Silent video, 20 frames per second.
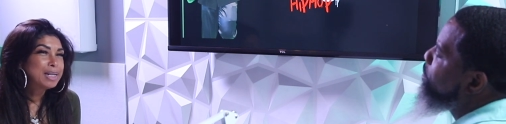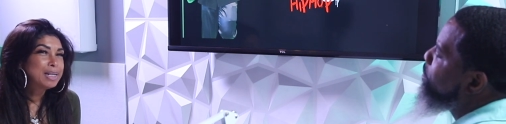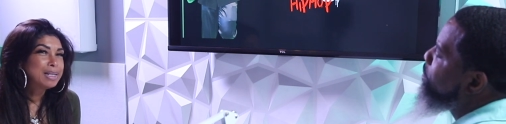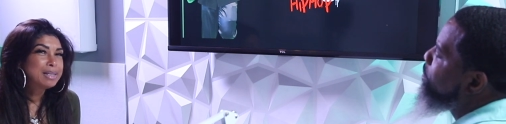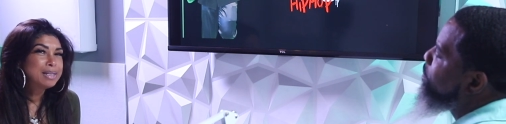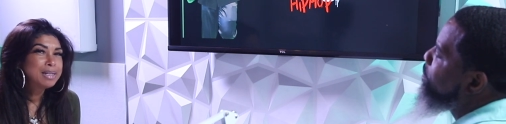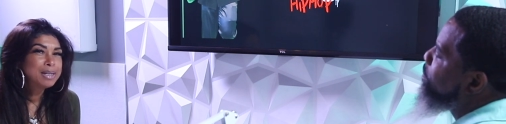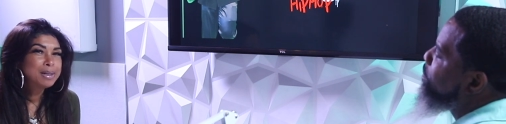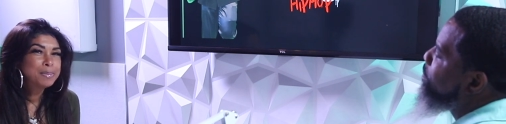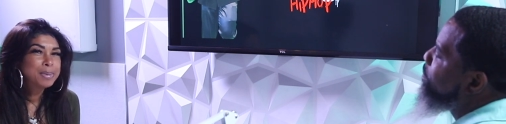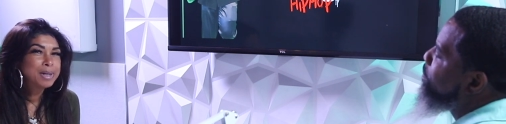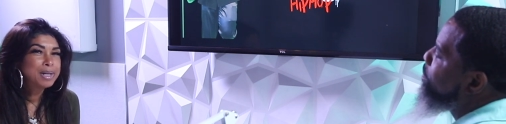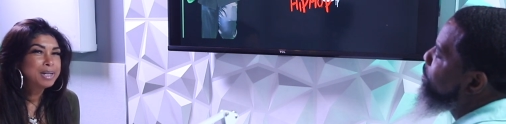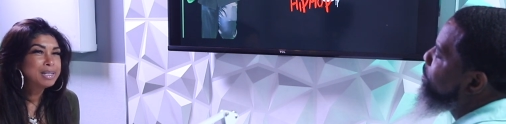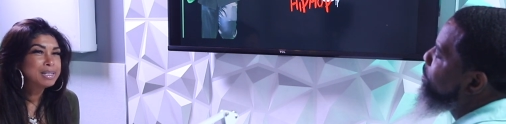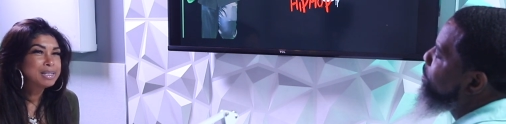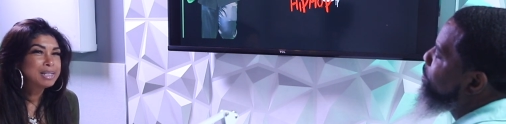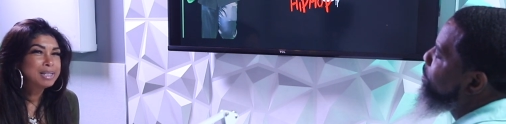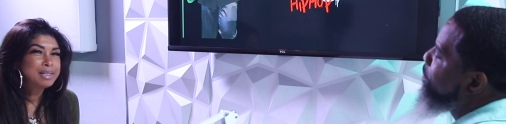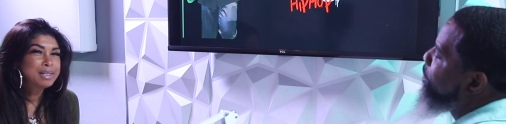Speaker 1: and the thing
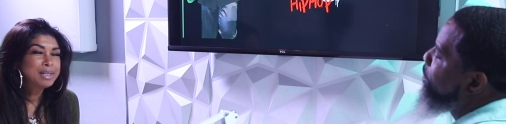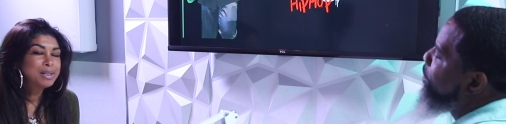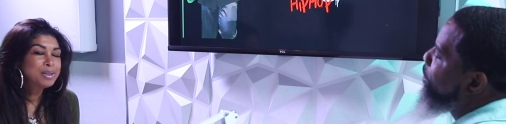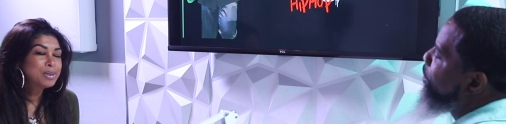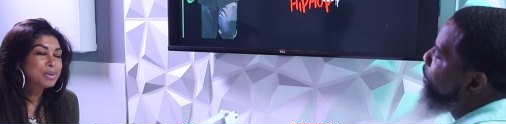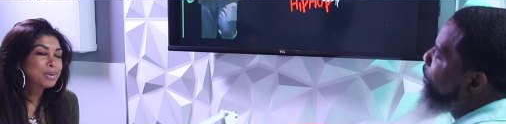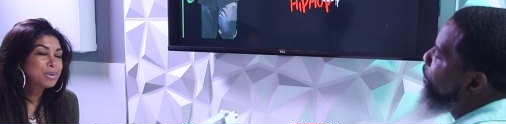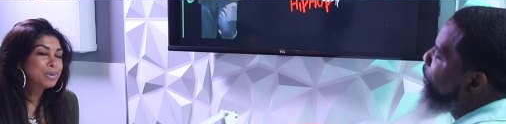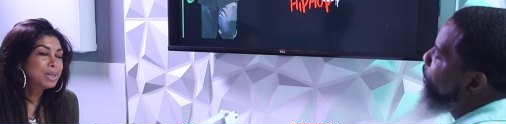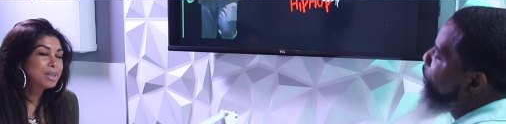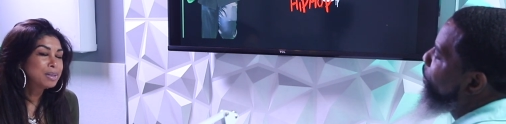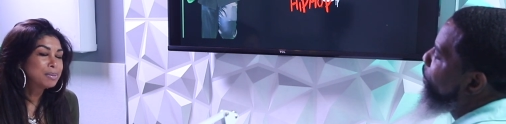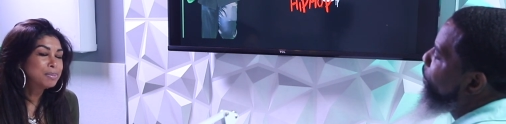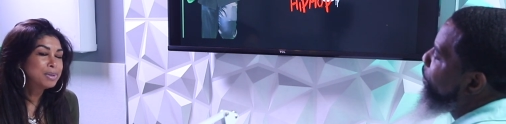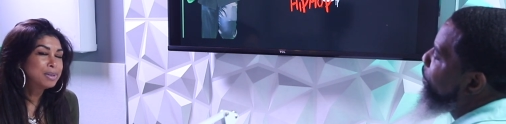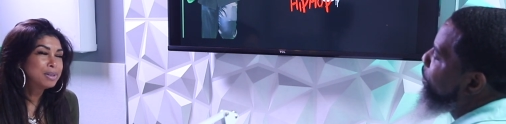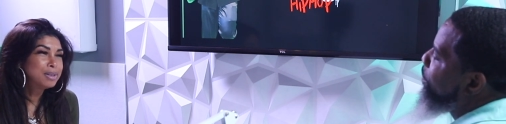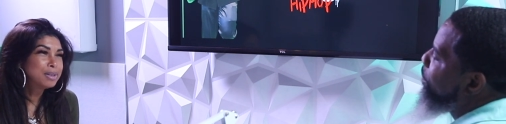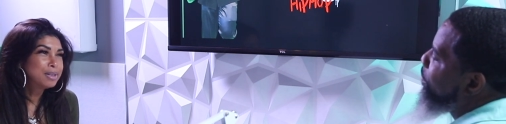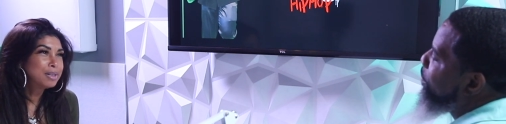about it is that they're so quick
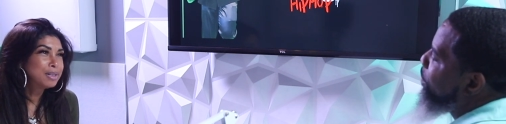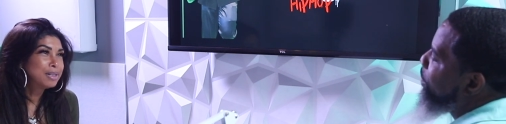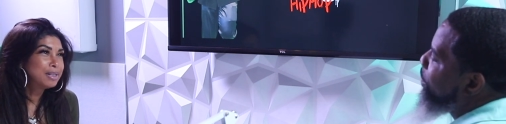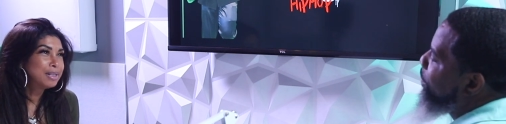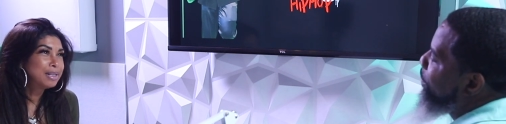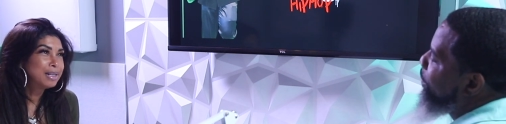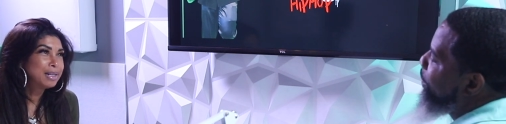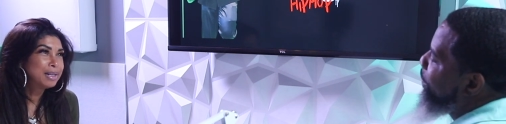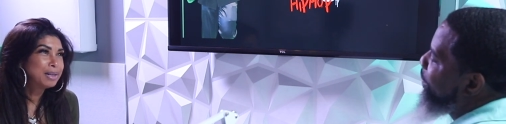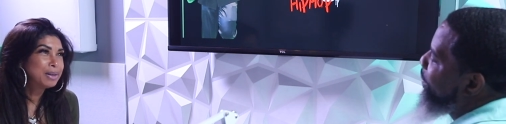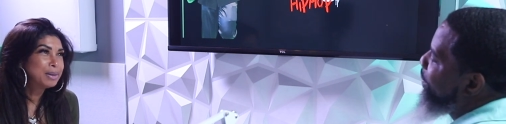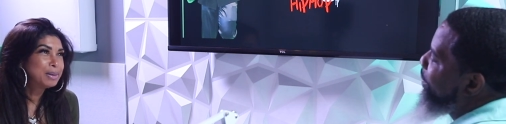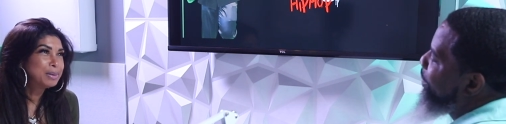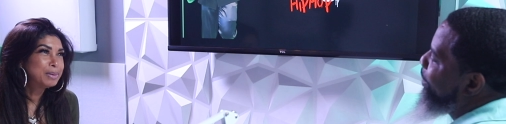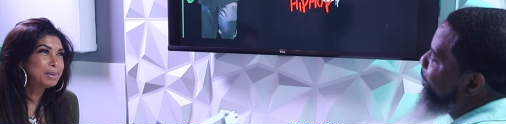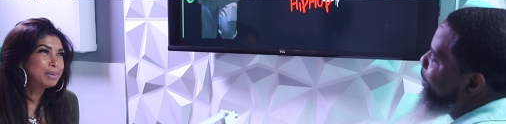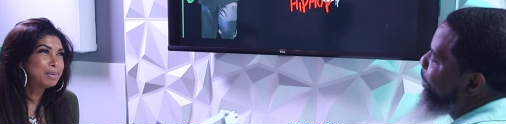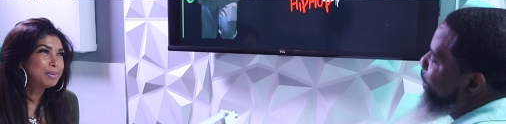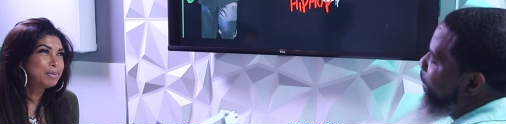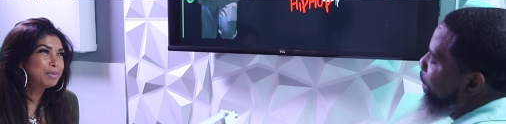to pull a gun
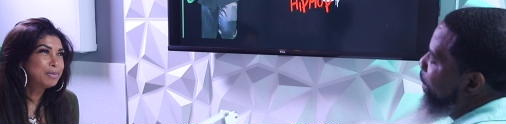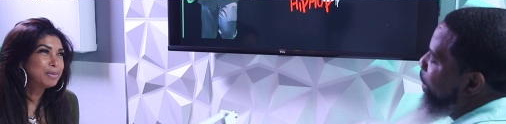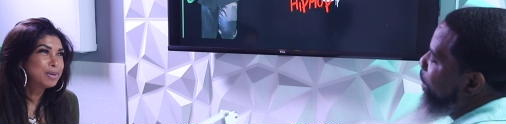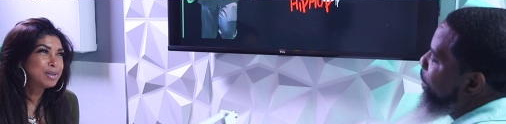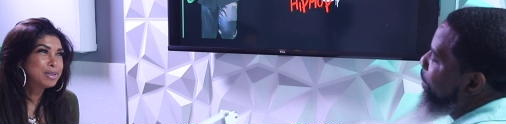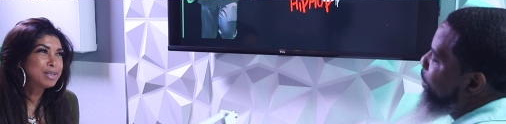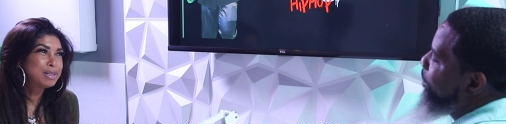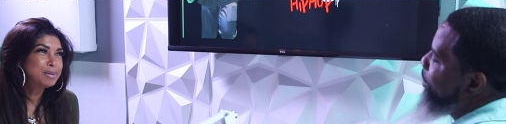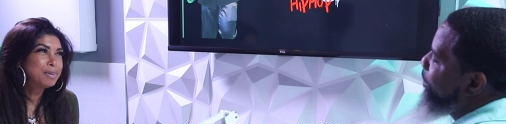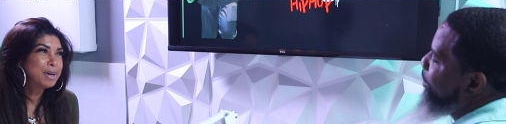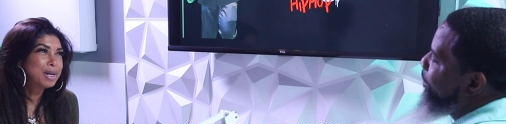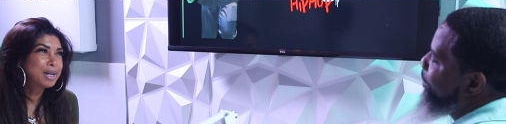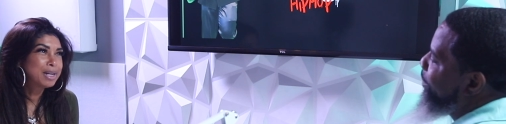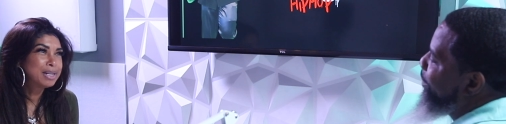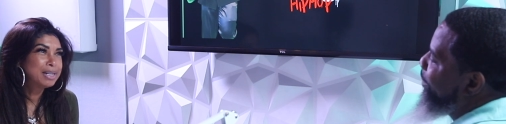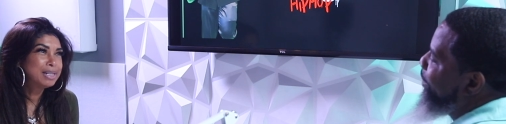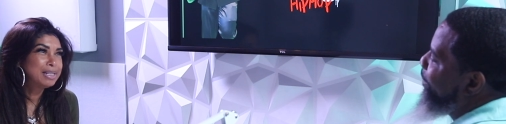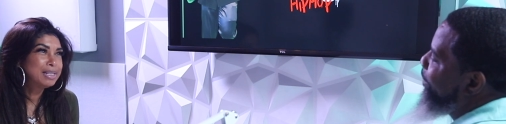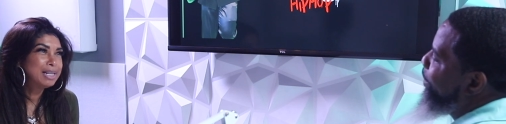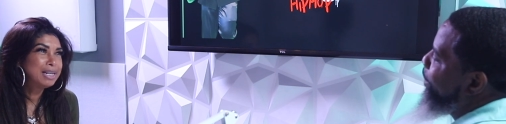now yeah. versus
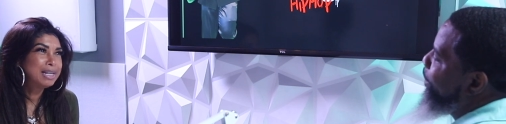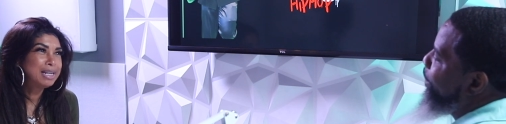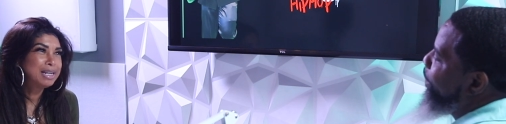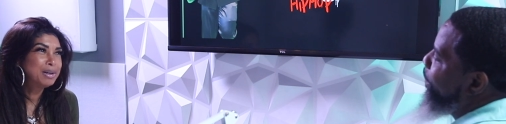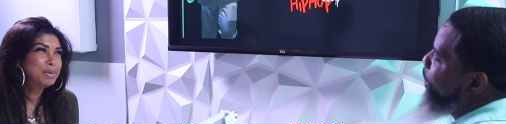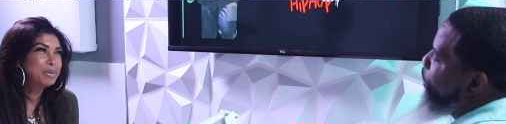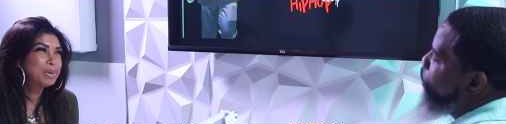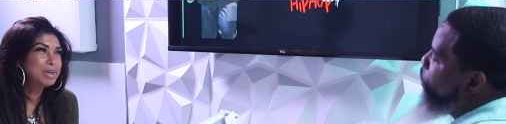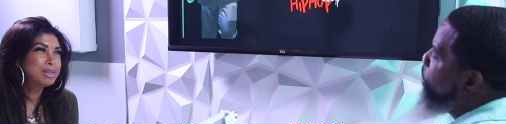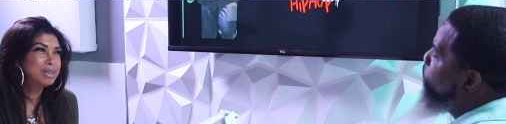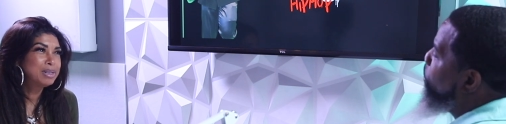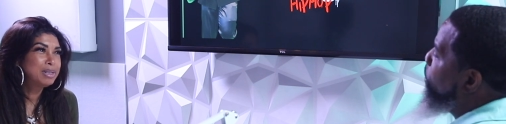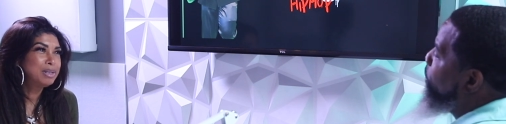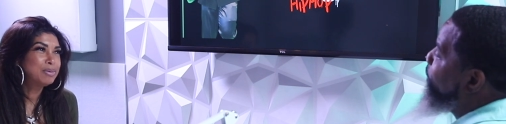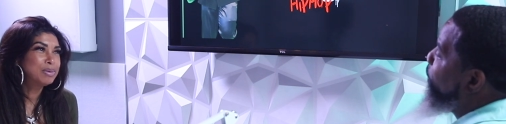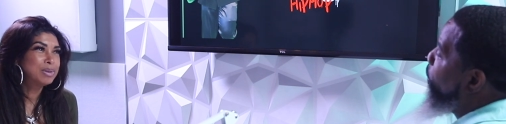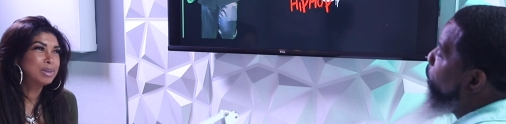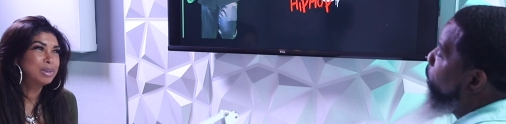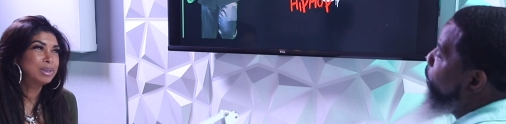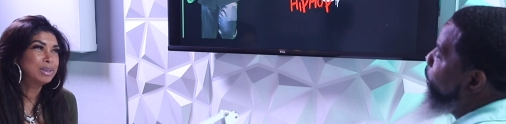back in the day. It wasn't.
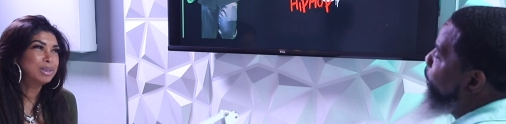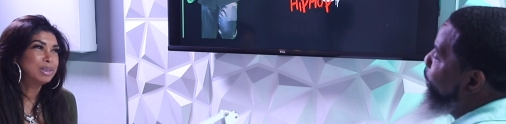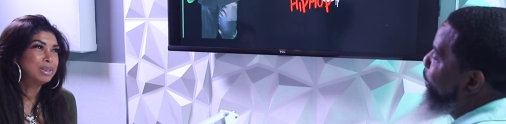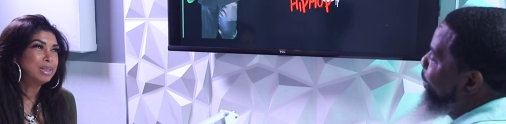We, we fought.